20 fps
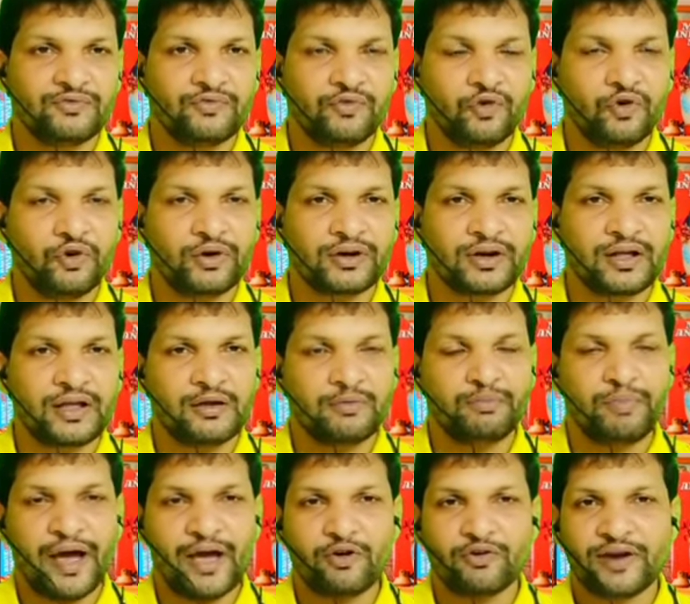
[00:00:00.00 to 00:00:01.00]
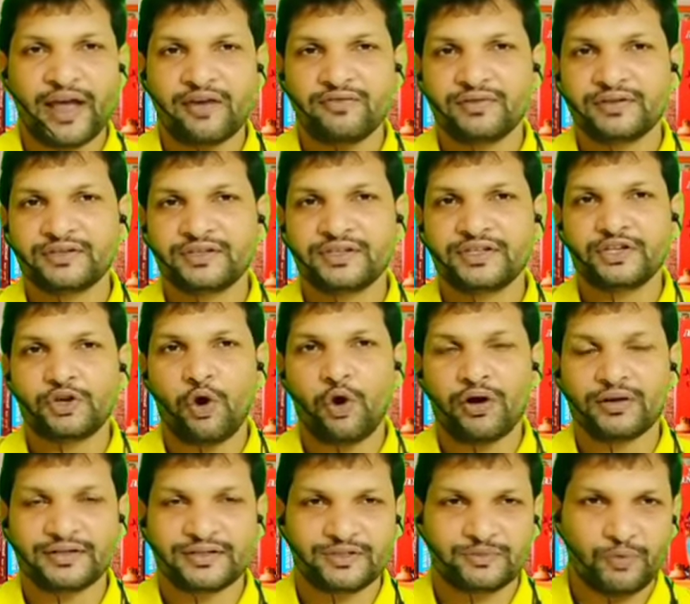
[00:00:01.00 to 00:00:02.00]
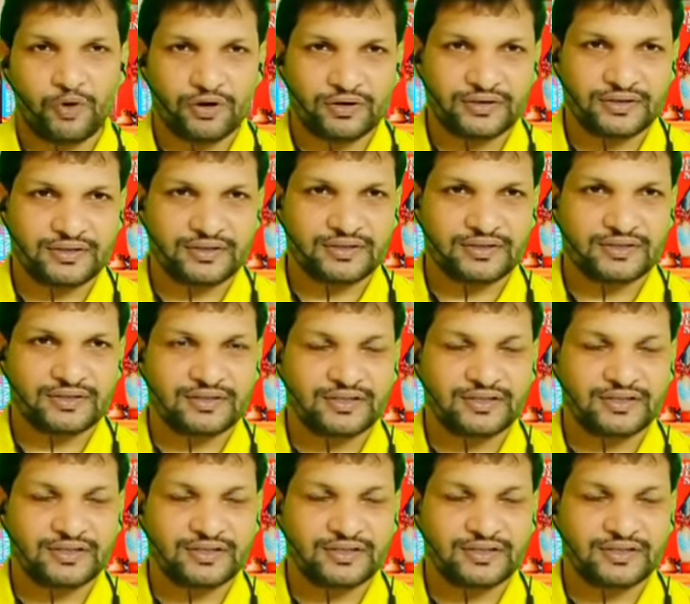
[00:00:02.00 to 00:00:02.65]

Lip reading: 4 biodiversity hotspots.